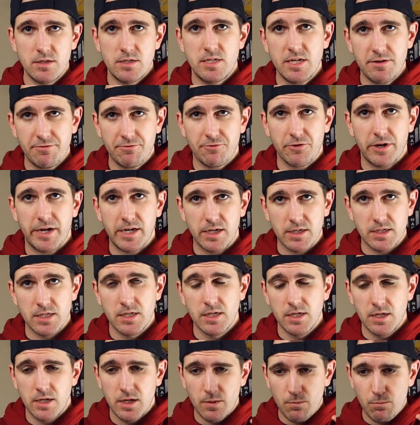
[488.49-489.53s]
different
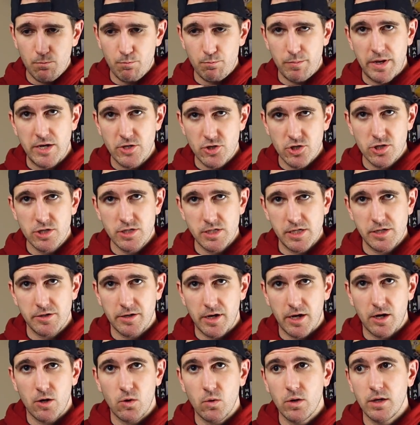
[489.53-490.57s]
measure
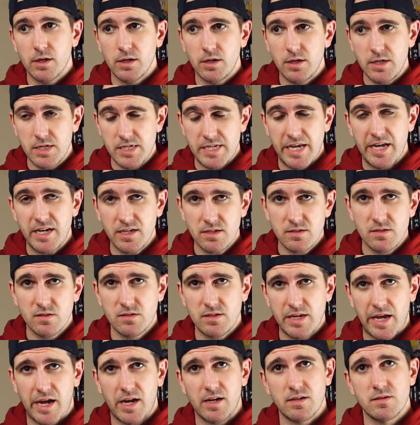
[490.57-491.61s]
zero dense
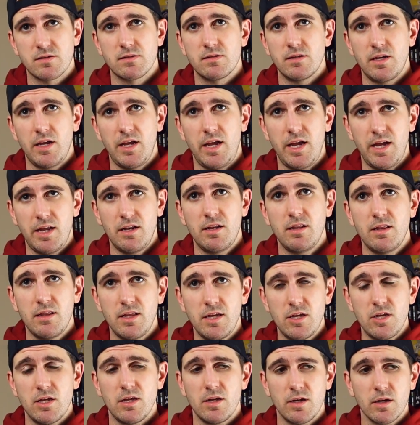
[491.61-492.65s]
sets in
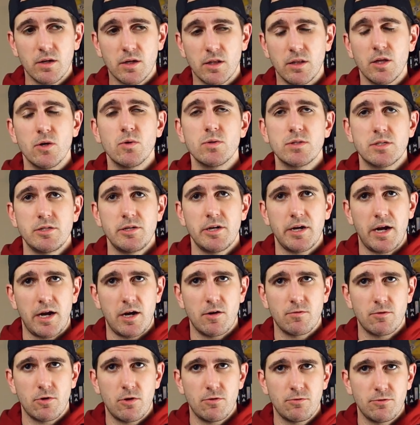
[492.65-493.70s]
the closed unit
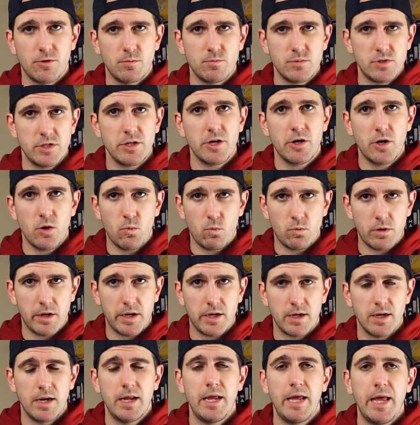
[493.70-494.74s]
interval from zero to
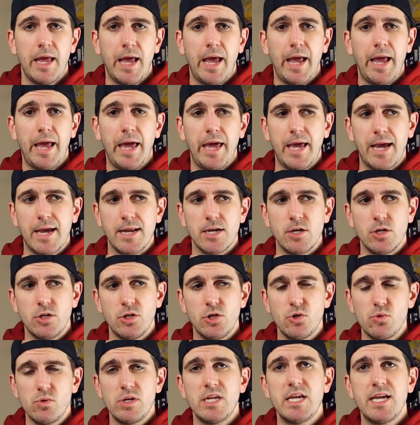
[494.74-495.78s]
one. And
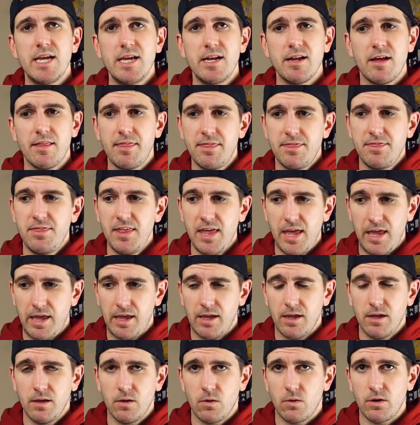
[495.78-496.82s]
you need a
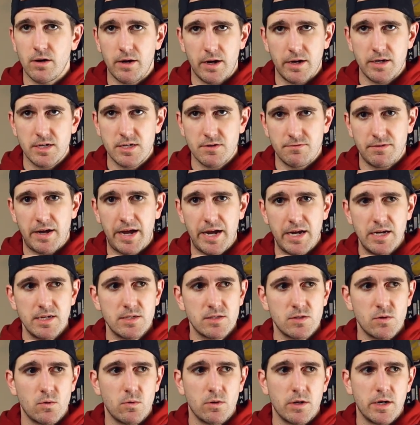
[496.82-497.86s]
thing or a
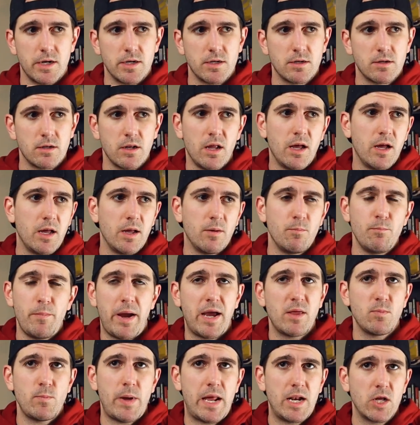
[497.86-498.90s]
device or a, a
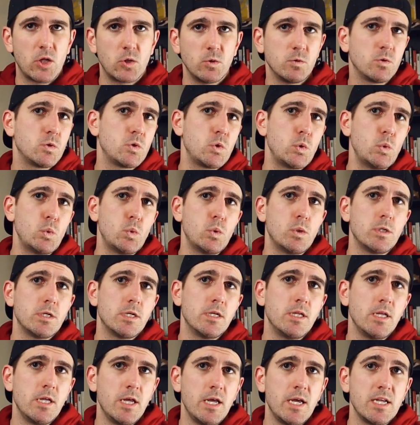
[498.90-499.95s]
mathematical
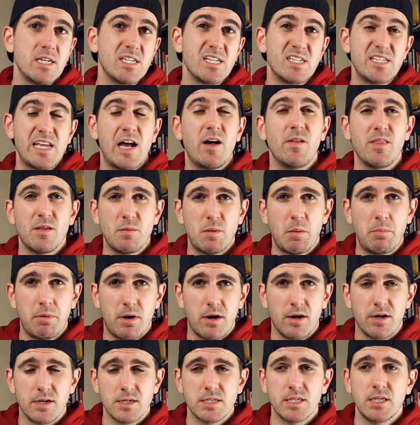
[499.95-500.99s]
tool to tell them
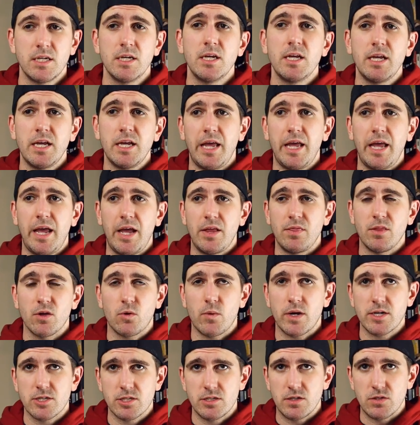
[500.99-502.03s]
apart. And the
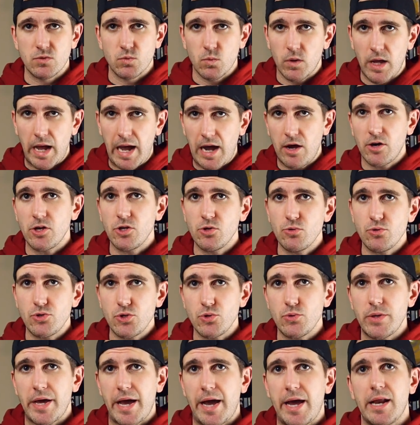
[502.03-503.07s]
question is, well, how do you
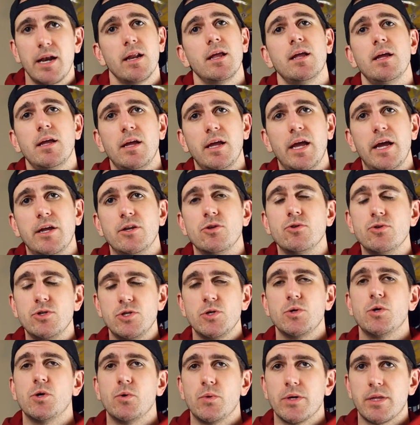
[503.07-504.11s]
do that? And you
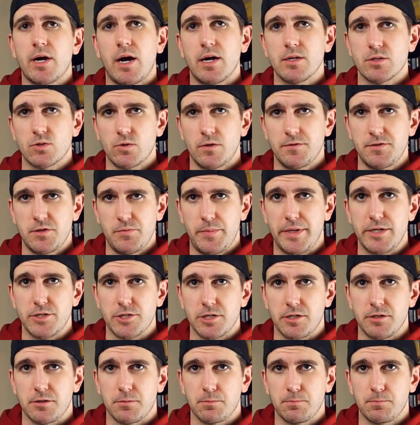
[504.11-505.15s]
do it with Hausdorff dimension.